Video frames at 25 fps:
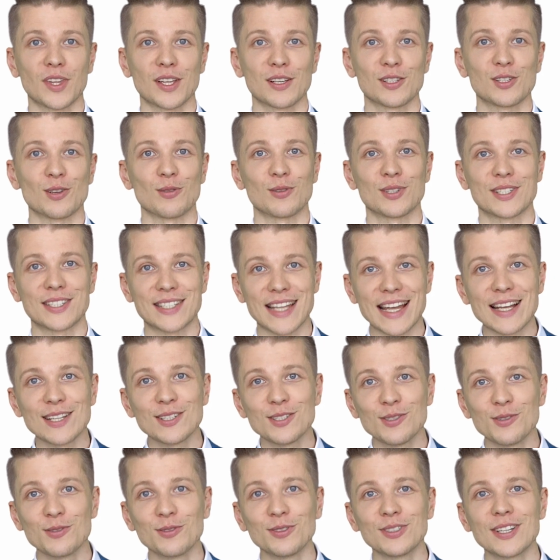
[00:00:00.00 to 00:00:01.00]
So stay
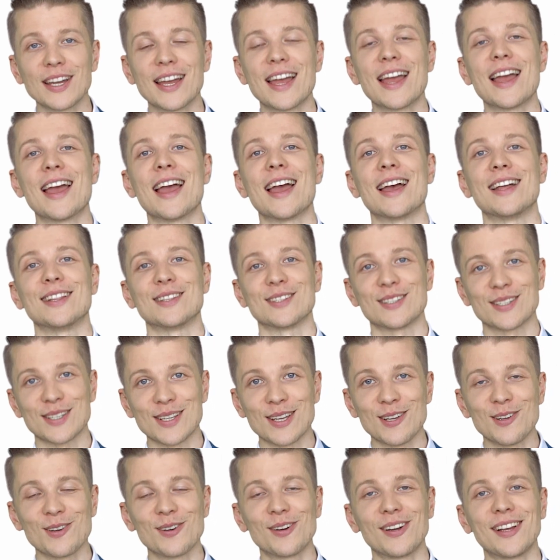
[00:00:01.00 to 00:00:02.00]
tuned and
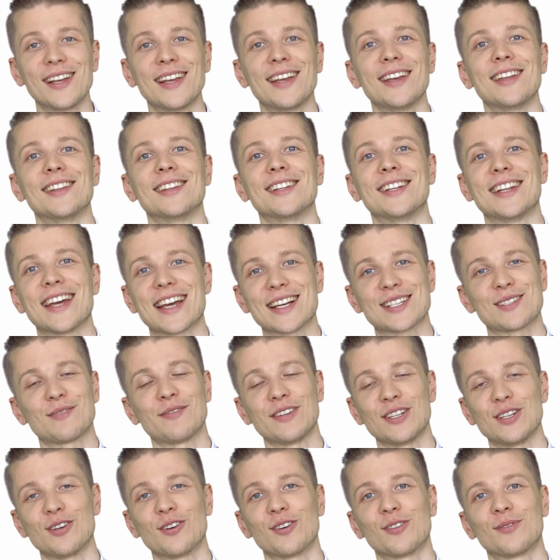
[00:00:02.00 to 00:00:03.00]
see you in the next
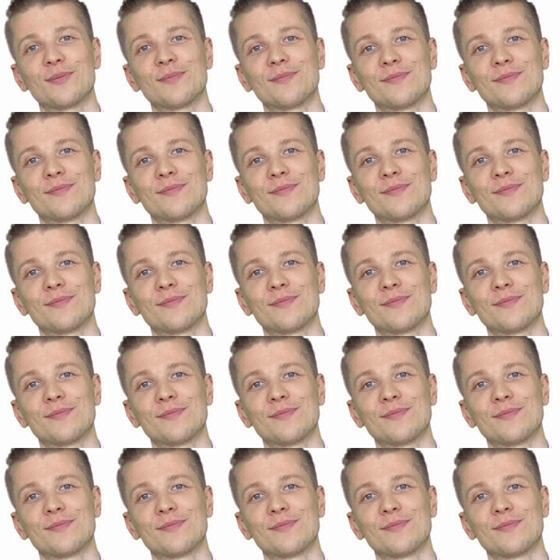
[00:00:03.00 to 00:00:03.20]
video.